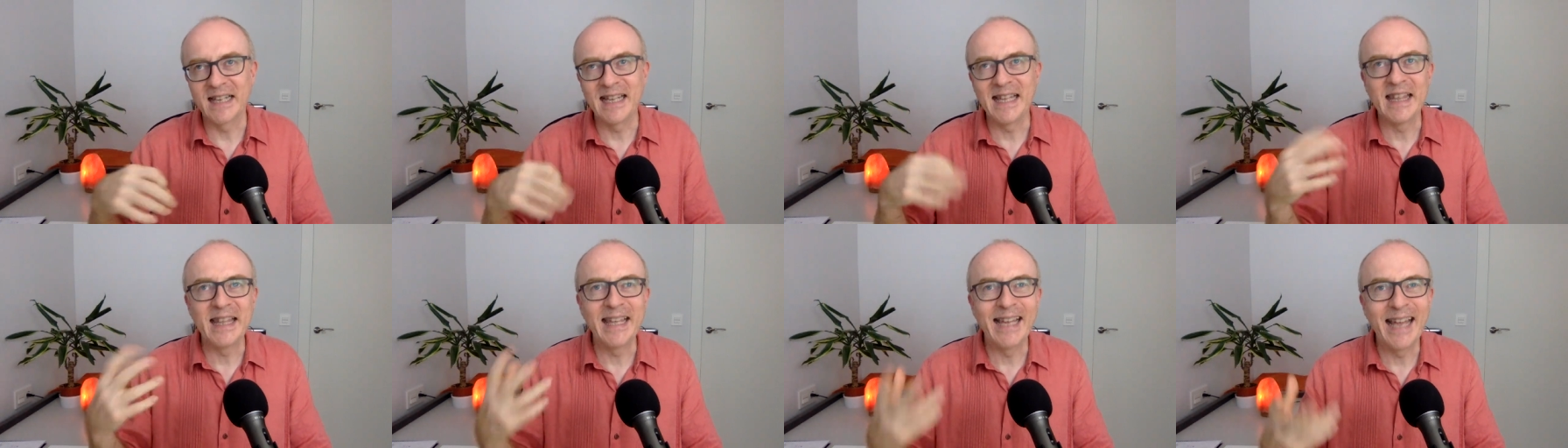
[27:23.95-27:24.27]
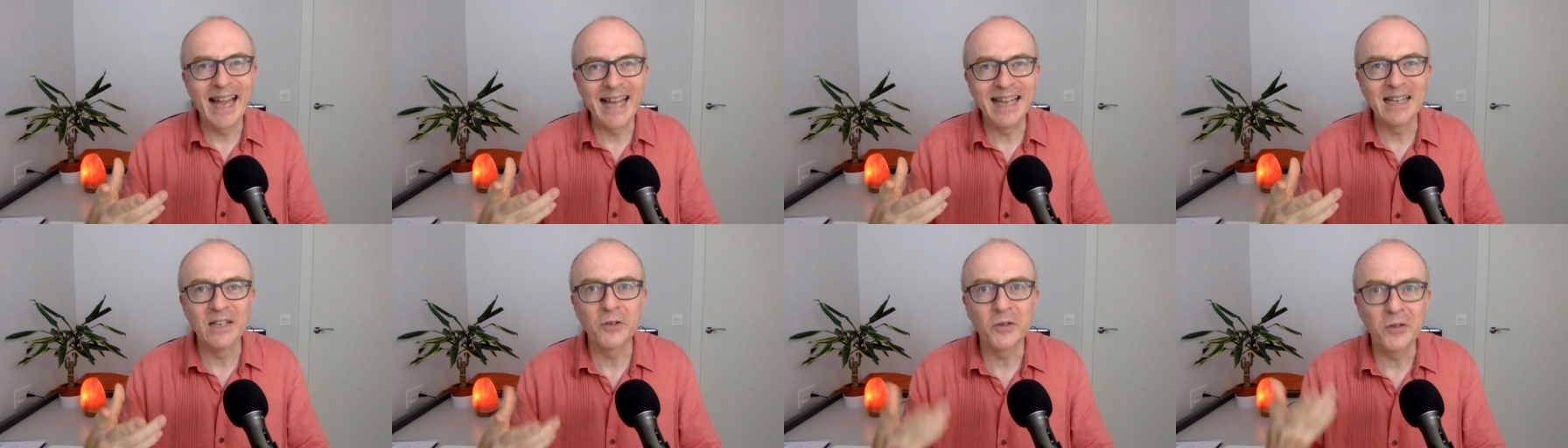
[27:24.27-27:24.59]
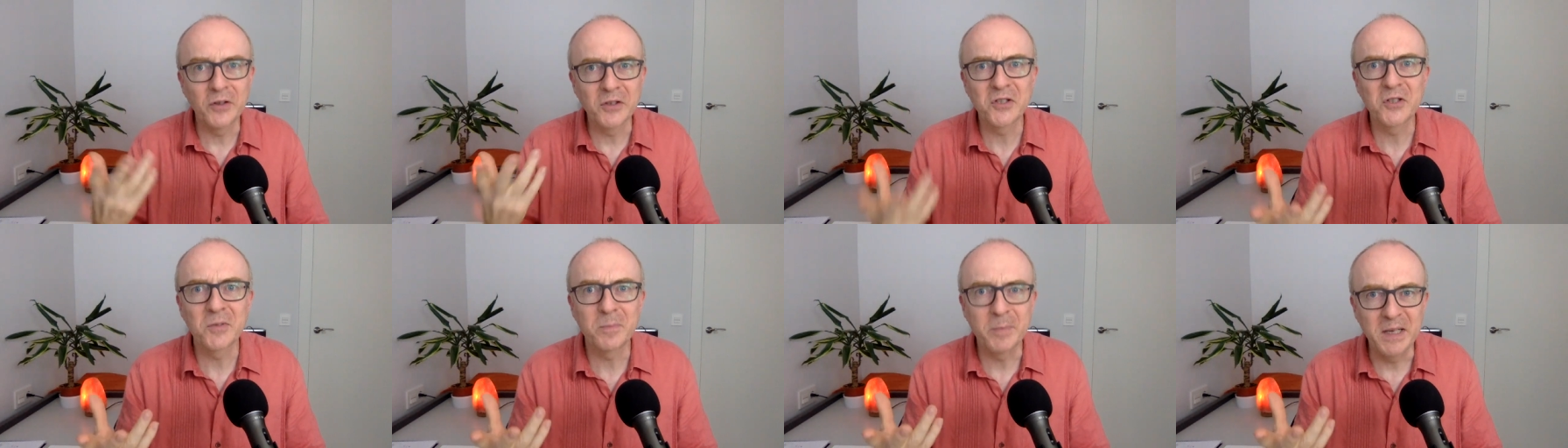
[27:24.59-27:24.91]
in the end,
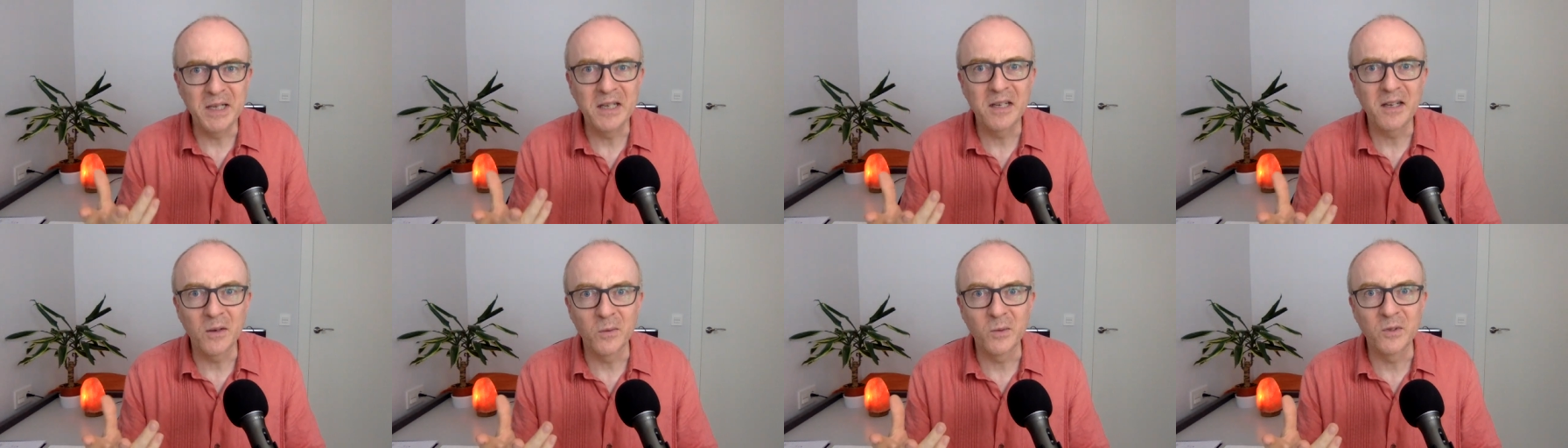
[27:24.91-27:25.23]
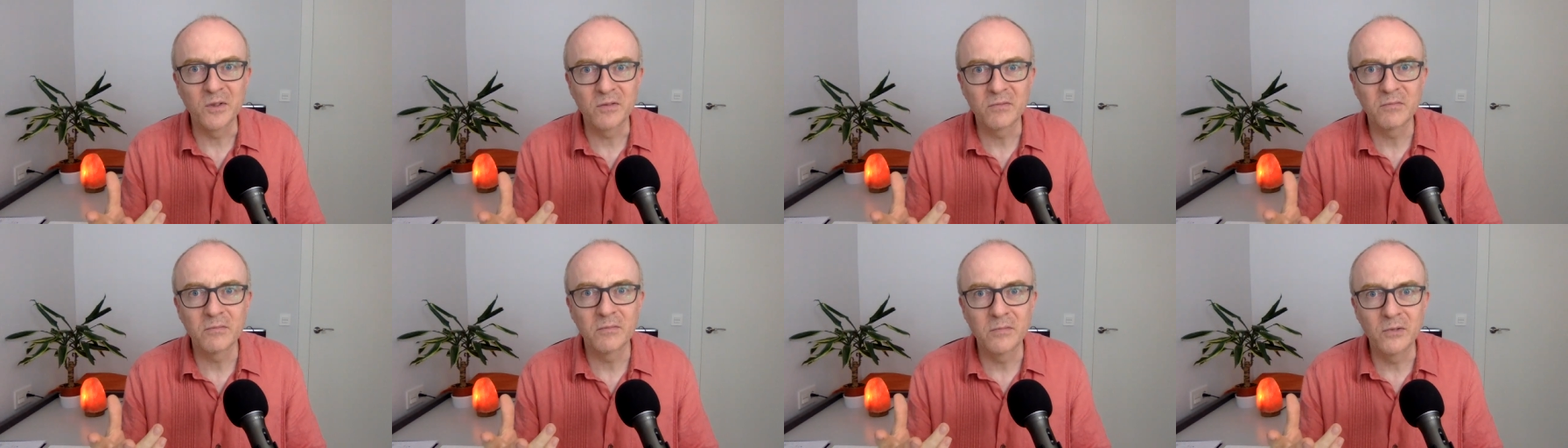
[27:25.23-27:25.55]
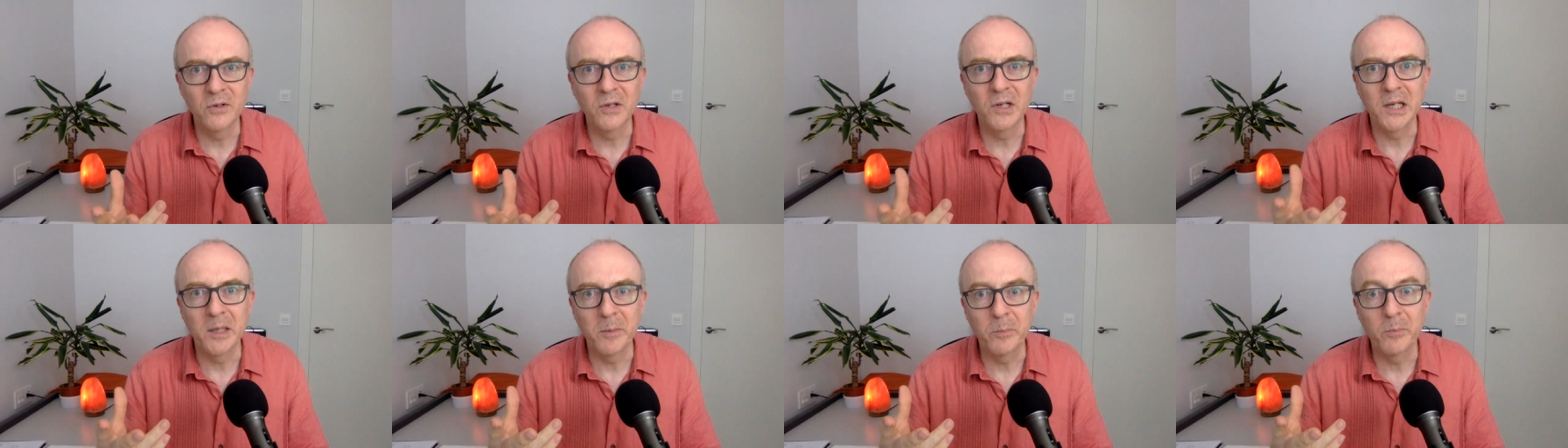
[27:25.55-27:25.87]
the speaker was
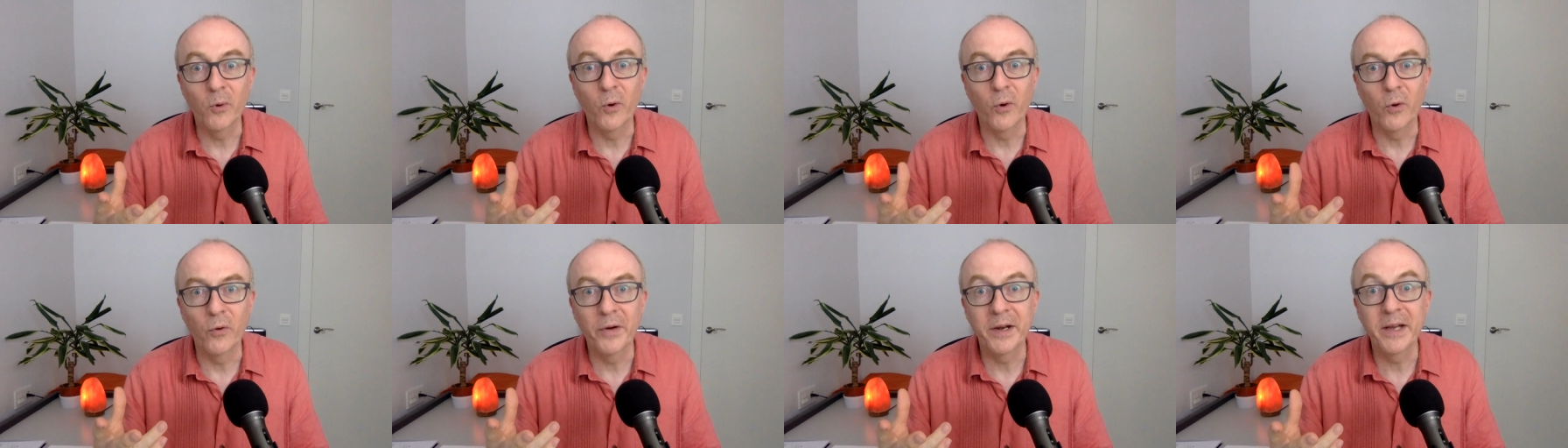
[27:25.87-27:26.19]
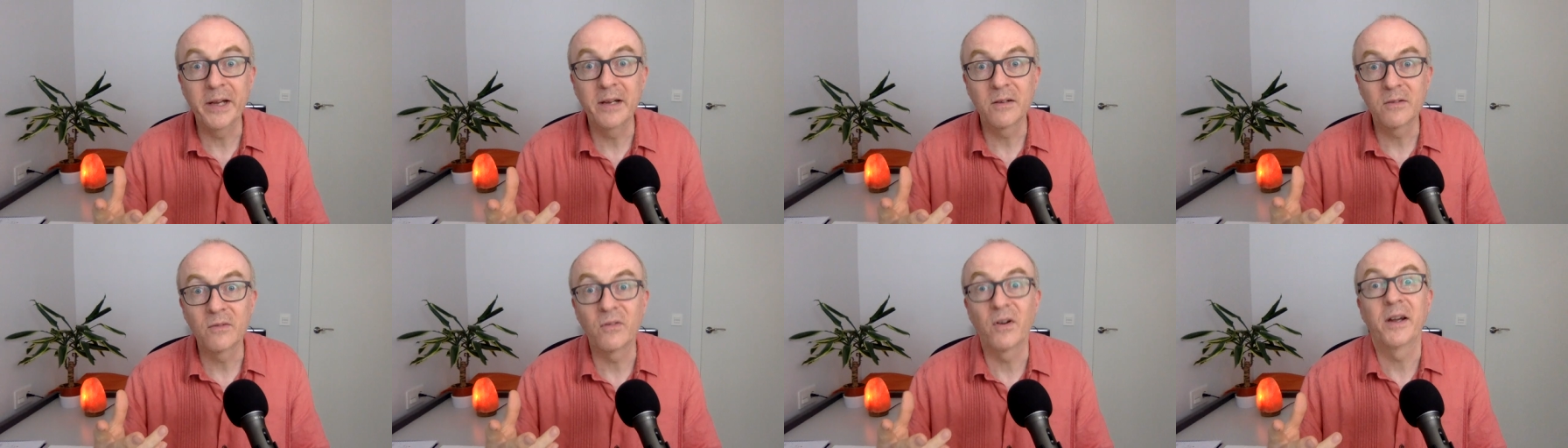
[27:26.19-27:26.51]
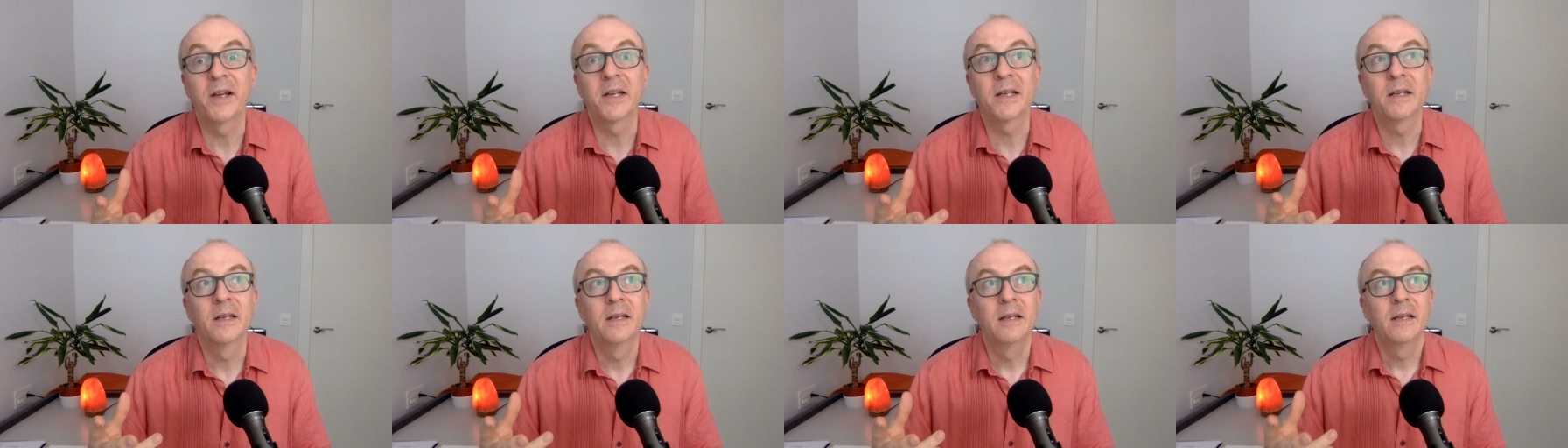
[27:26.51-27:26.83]
really boring,
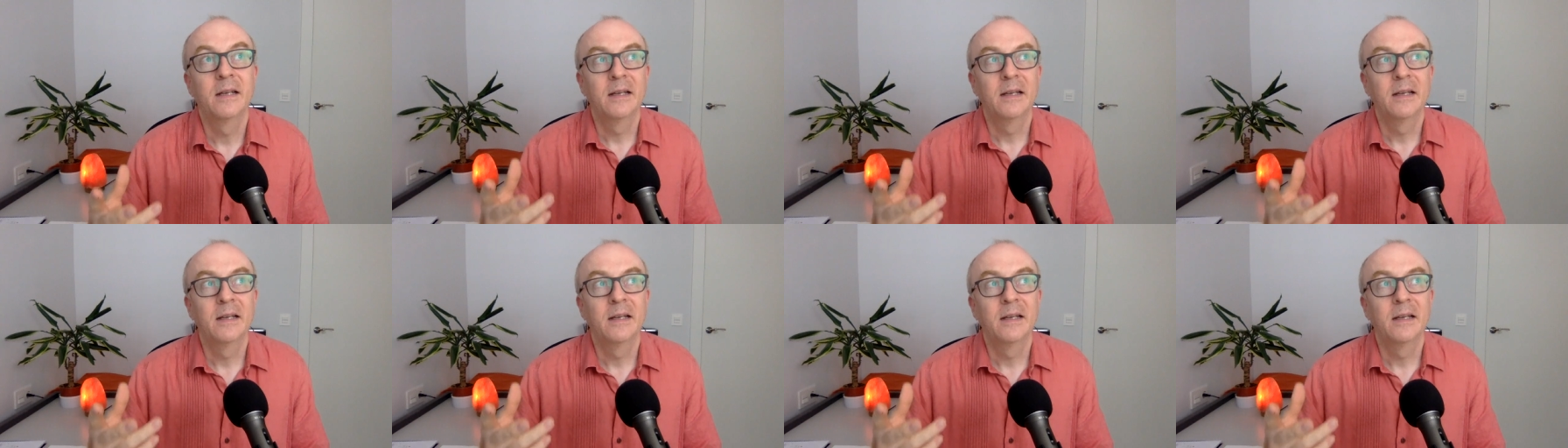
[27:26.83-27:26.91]
right?